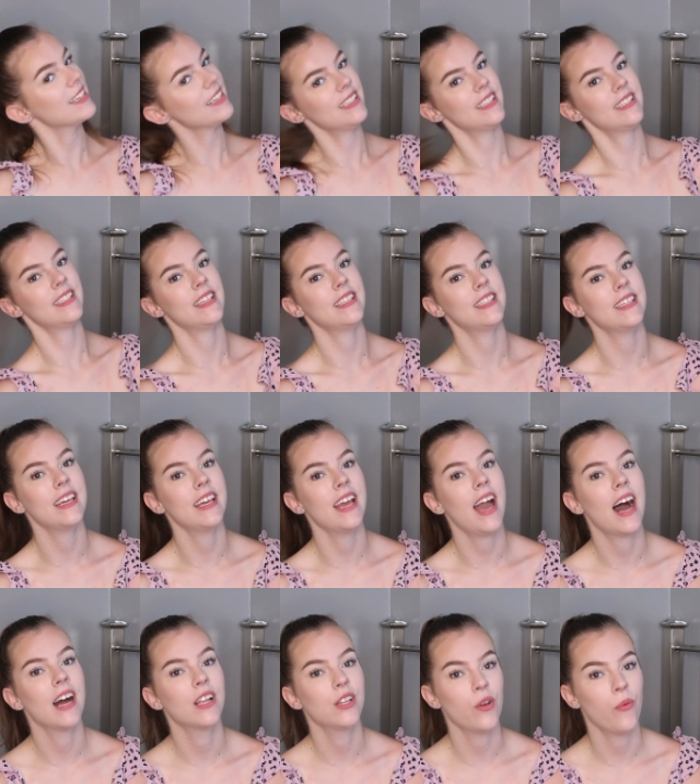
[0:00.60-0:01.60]
it's Izzy
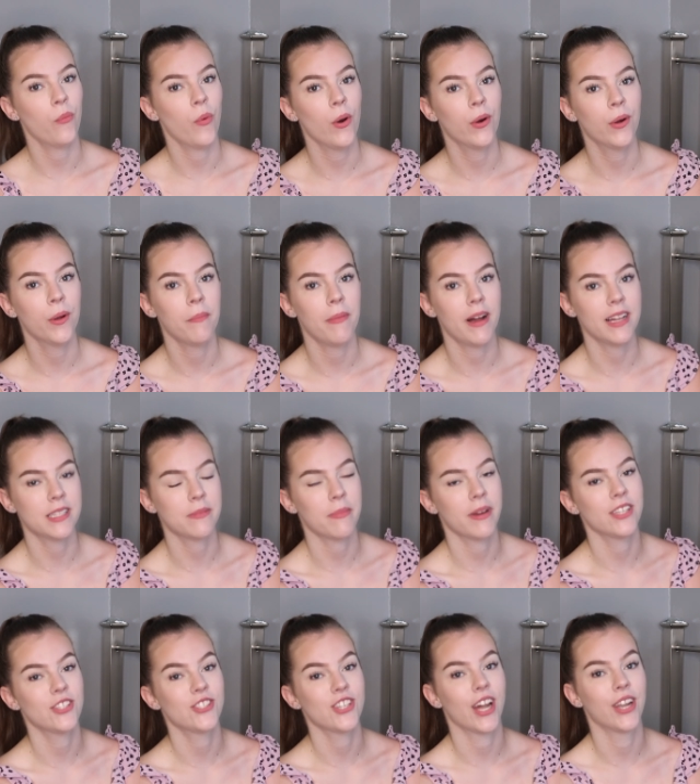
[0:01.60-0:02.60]
and welcome back to
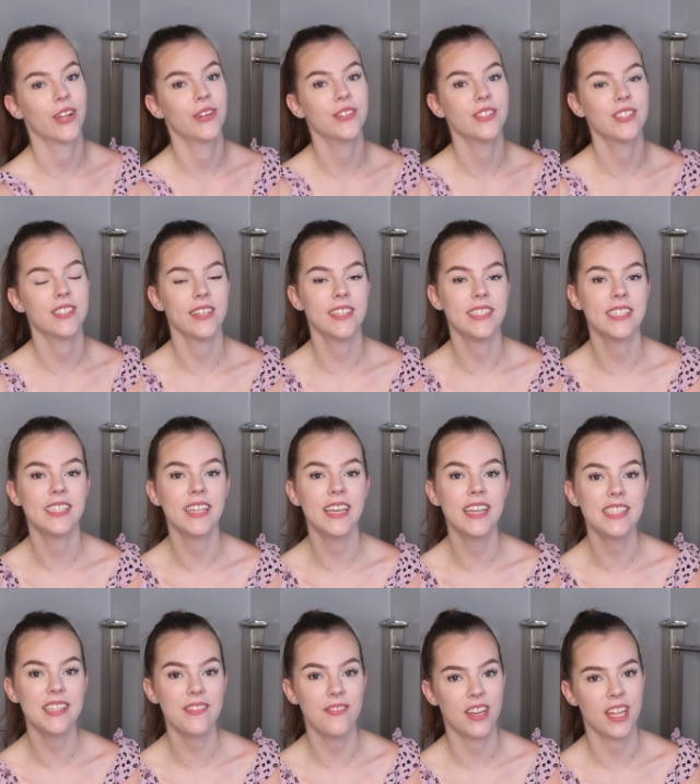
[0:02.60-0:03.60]
my channel. So in
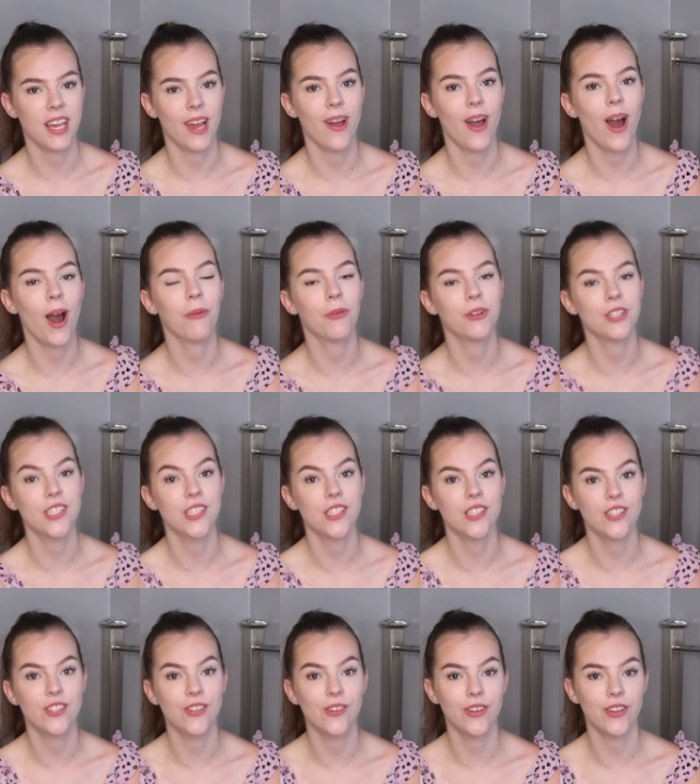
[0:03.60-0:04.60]
today's video I wanted
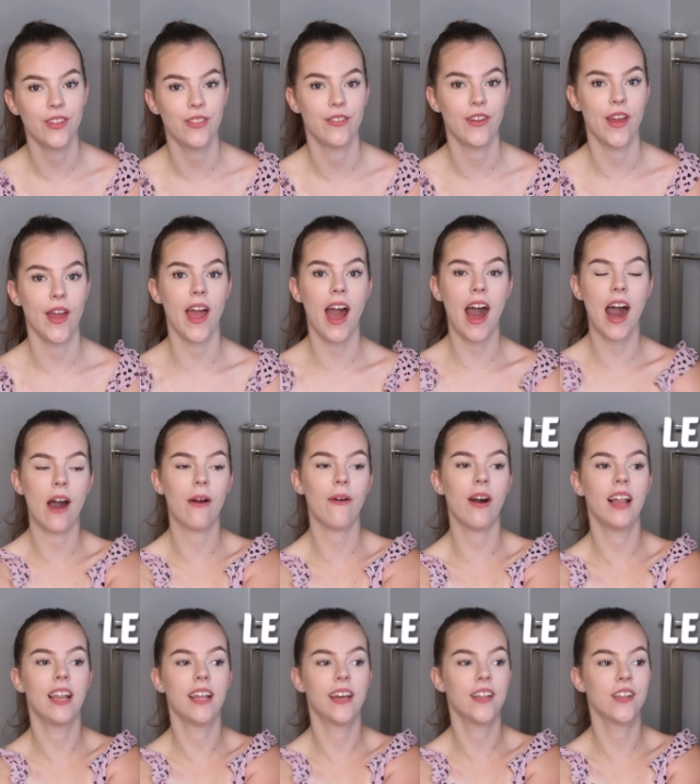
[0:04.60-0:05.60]
to talk you through how
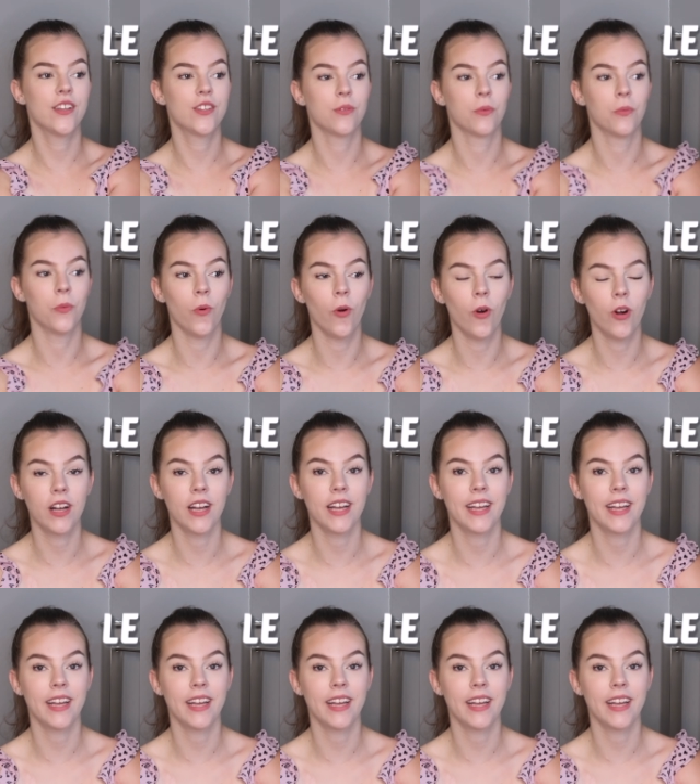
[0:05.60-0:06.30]
I learned to walk